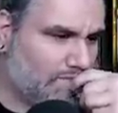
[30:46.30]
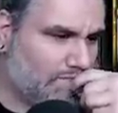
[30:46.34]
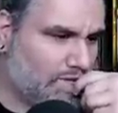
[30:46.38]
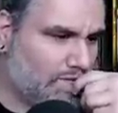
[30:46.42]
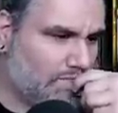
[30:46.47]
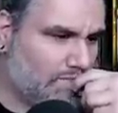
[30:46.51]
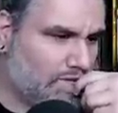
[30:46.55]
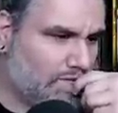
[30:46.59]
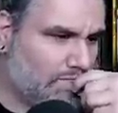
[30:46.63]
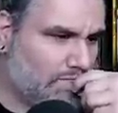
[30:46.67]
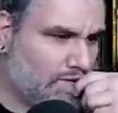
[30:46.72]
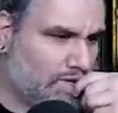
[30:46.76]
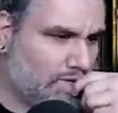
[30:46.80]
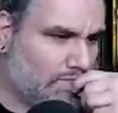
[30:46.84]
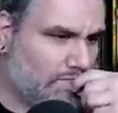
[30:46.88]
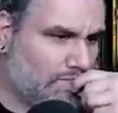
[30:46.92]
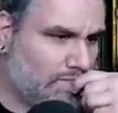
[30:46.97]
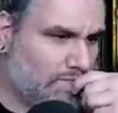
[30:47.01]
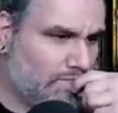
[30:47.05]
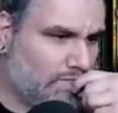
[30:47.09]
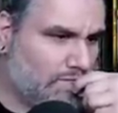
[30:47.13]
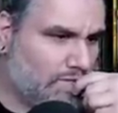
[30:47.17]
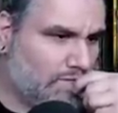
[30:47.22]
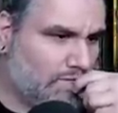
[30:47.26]
it. I would not give her a
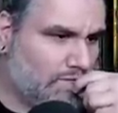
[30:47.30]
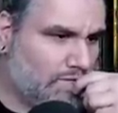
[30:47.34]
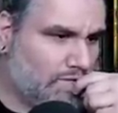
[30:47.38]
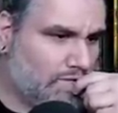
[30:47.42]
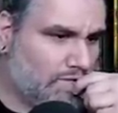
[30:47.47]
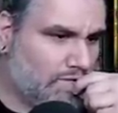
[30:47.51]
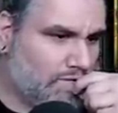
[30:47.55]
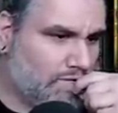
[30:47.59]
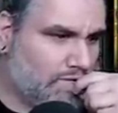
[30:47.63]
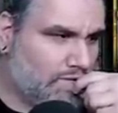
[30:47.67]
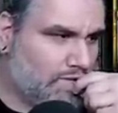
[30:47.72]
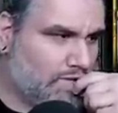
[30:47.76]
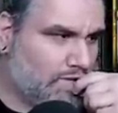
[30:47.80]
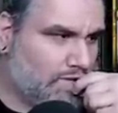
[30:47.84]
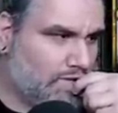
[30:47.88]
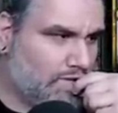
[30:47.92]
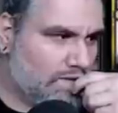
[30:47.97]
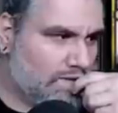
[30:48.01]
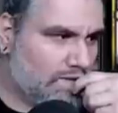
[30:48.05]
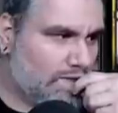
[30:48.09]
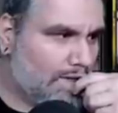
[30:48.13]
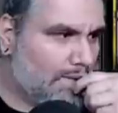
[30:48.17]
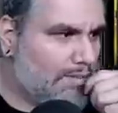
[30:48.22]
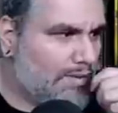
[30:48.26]
trophy. That seems insane.
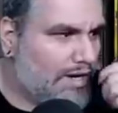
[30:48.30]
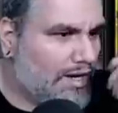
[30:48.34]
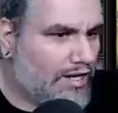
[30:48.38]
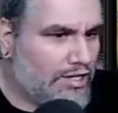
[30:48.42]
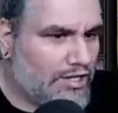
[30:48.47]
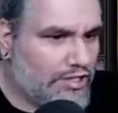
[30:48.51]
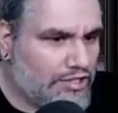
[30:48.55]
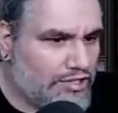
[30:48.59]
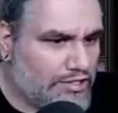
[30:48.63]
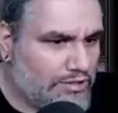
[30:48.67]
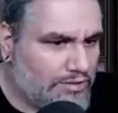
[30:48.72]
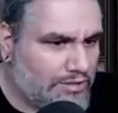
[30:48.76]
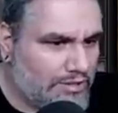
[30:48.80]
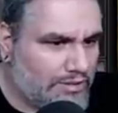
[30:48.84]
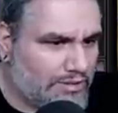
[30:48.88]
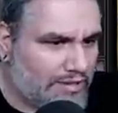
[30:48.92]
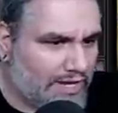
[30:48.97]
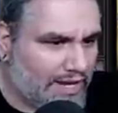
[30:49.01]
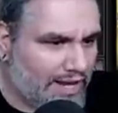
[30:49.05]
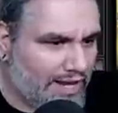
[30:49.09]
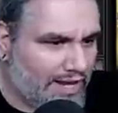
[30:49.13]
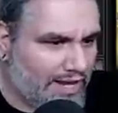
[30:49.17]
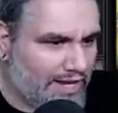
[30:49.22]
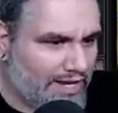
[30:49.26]
I'm not going to do it,
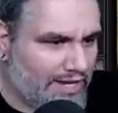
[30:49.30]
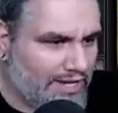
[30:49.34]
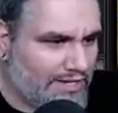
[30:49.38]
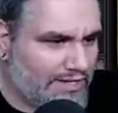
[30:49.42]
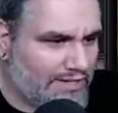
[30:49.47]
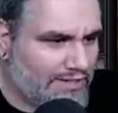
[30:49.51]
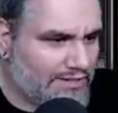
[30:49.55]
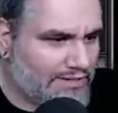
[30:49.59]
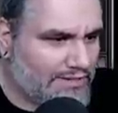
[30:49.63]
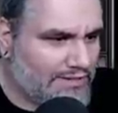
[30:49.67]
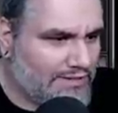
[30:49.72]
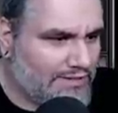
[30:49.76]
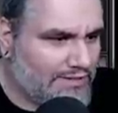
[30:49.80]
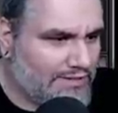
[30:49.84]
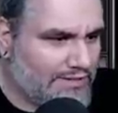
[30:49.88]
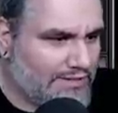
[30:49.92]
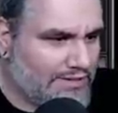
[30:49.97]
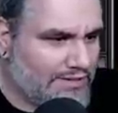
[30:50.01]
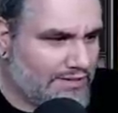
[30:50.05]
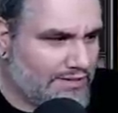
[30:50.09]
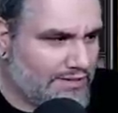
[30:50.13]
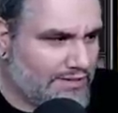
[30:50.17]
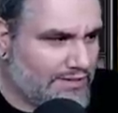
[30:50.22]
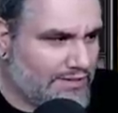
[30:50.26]
okay?
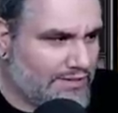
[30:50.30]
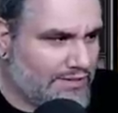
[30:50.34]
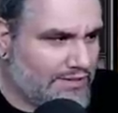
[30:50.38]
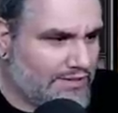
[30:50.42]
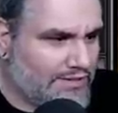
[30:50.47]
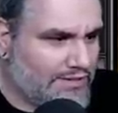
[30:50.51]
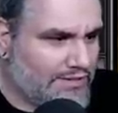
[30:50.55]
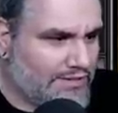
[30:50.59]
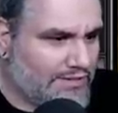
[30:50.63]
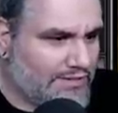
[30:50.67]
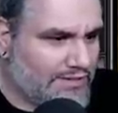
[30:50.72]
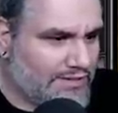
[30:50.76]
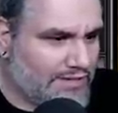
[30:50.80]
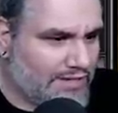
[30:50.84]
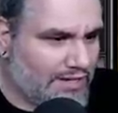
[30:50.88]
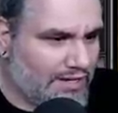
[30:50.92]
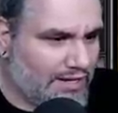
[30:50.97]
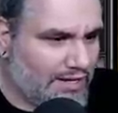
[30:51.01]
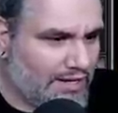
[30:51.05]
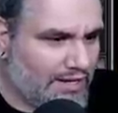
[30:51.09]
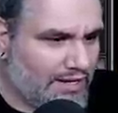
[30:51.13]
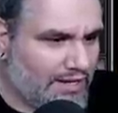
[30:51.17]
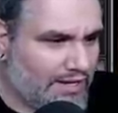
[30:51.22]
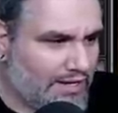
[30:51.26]
Okay. God.
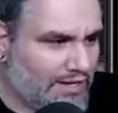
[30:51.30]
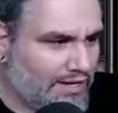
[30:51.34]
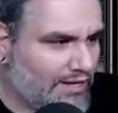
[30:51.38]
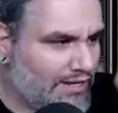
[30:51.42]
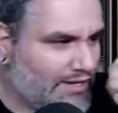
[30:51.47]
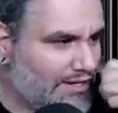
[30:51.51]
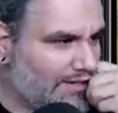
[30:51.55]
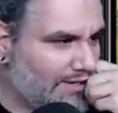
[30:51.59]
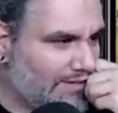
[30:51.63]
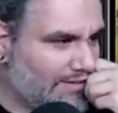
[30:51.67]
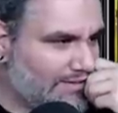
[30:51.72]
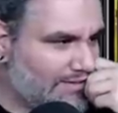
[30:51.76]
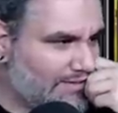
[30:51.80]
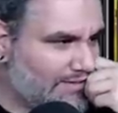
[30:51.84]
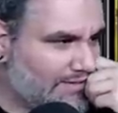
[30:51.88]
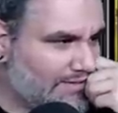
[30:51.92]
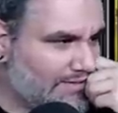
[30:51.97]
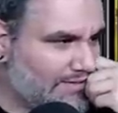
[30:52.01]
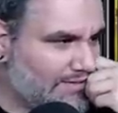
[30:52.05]
Calm down.